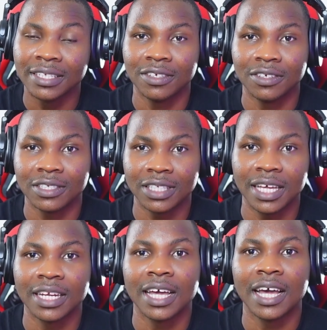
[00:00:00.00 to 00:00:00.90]
you
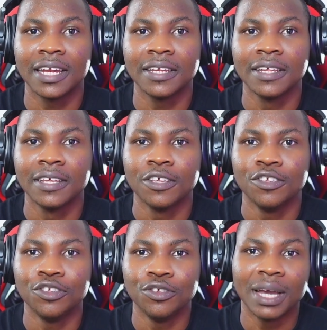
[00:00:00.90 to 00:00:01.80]
understand, and
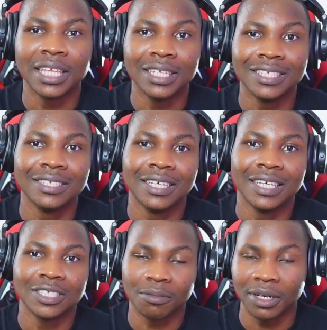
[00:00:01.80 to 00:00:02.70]
you might need
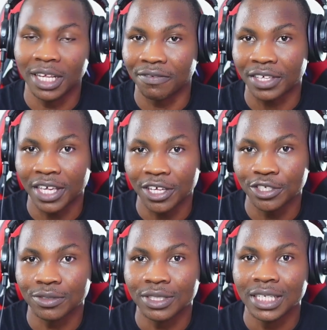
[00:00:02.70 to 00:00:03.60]
some
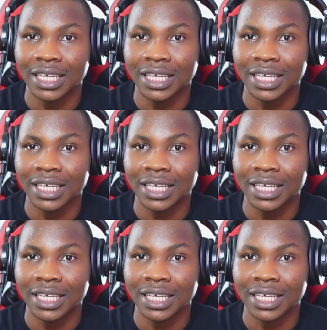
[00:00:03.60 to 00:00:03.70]
clarification.